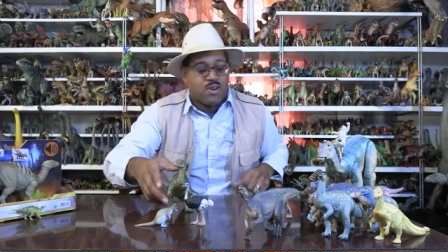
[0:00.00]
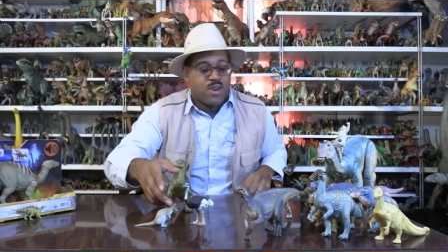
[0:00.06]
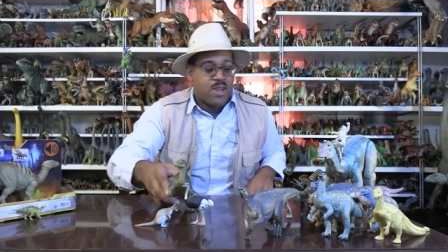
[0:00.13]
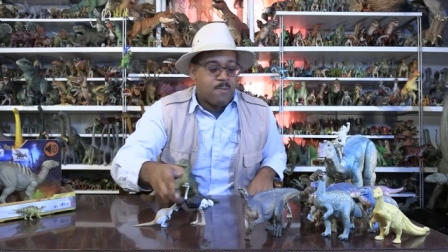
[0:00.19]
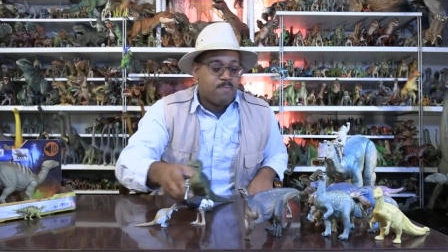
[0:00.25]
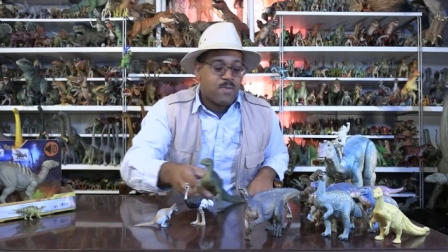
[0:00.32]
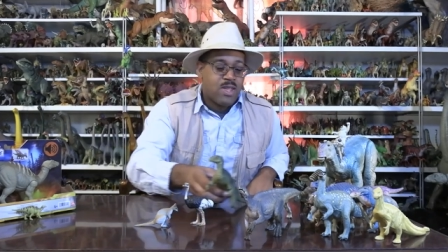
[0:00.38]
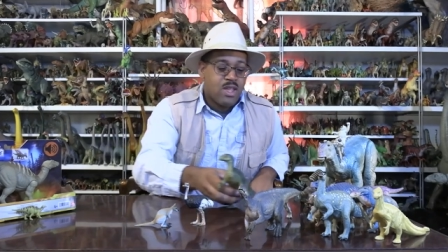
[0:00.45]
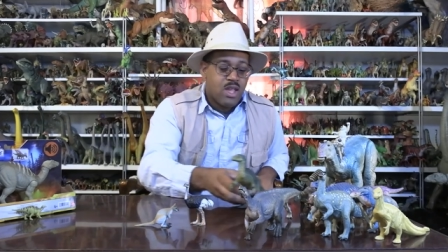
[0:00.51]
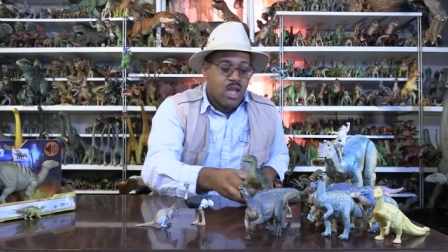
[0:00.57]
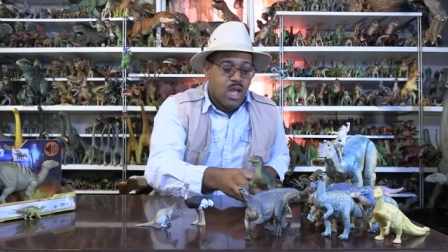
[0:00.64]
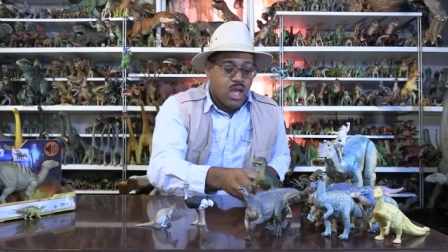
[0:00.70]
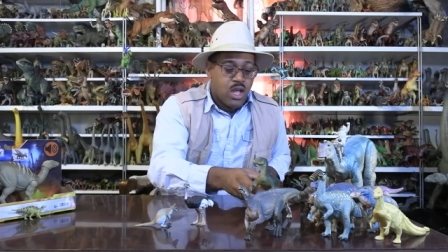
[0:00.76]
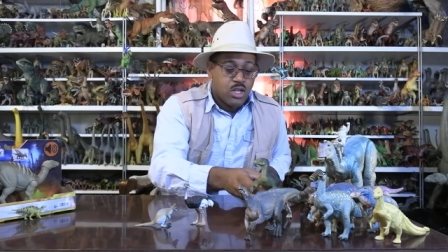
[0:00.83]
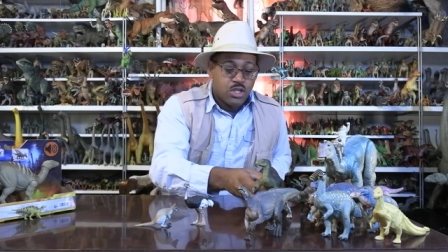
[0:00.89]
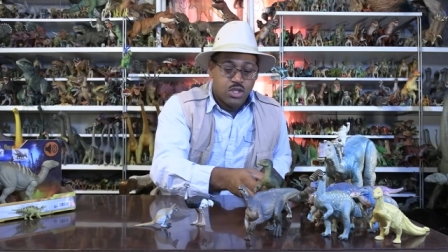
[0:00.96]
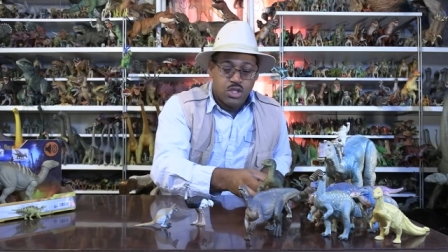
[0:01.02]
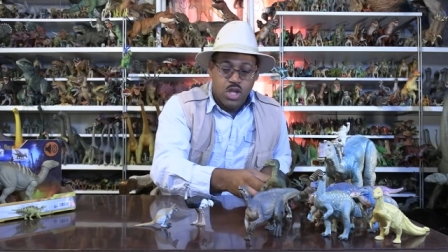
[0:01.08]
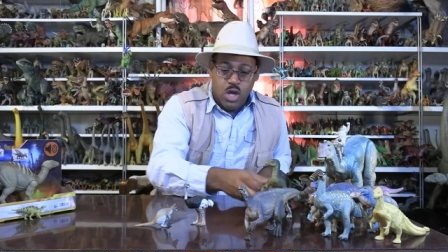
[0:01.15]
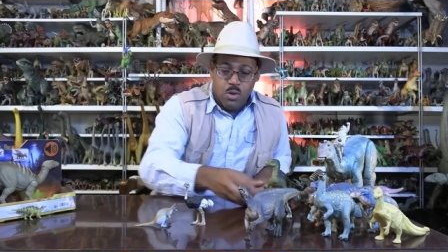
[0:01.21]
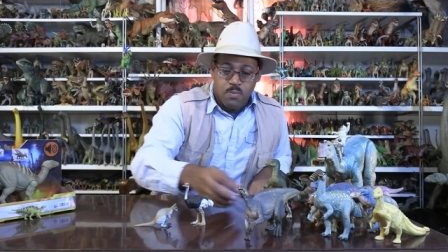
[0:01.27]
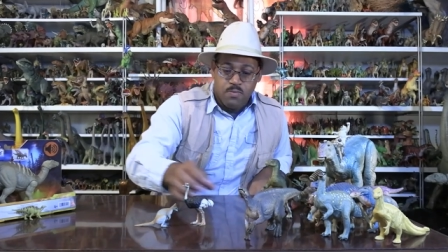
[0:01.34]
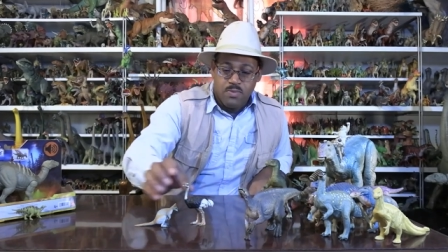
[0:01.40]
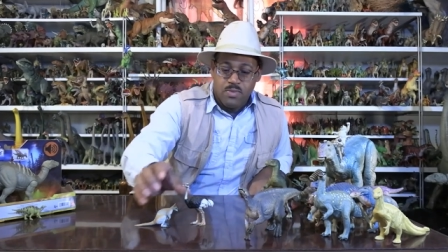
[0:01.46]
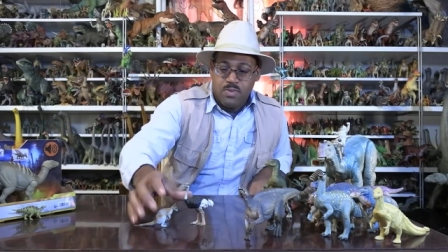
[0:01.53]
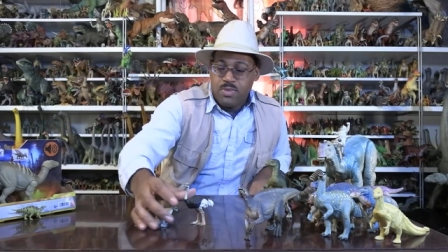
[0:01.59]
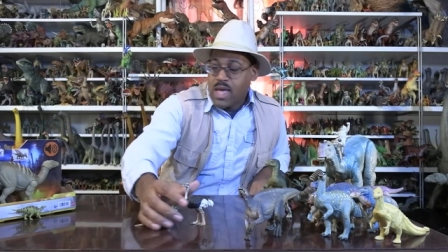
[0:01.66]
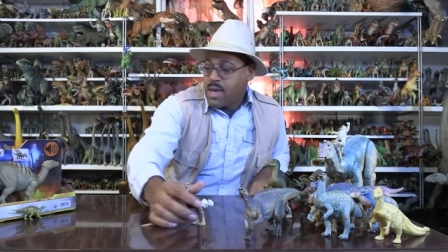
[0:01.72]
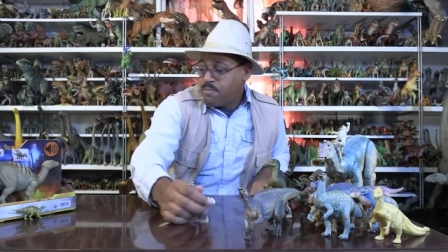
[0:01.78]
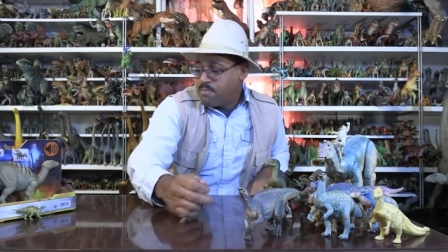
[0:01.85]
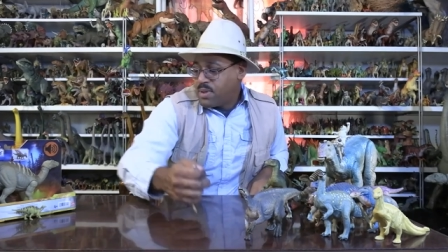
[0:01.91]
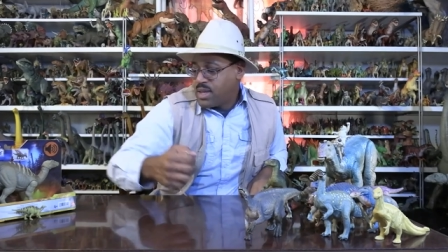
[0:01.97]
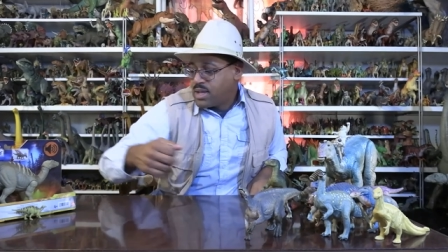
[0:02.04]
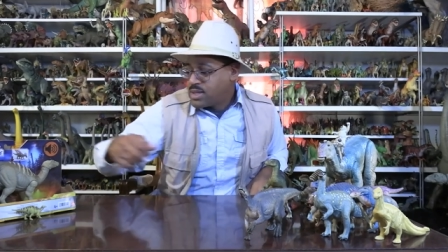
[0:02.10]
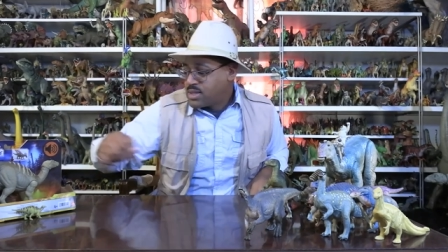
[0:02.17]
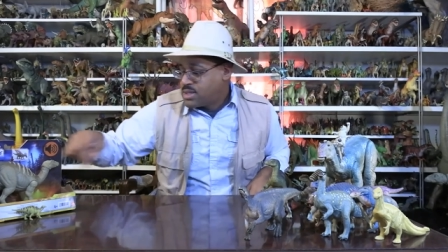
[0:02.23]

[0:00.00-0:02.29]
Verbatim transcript: right? So that being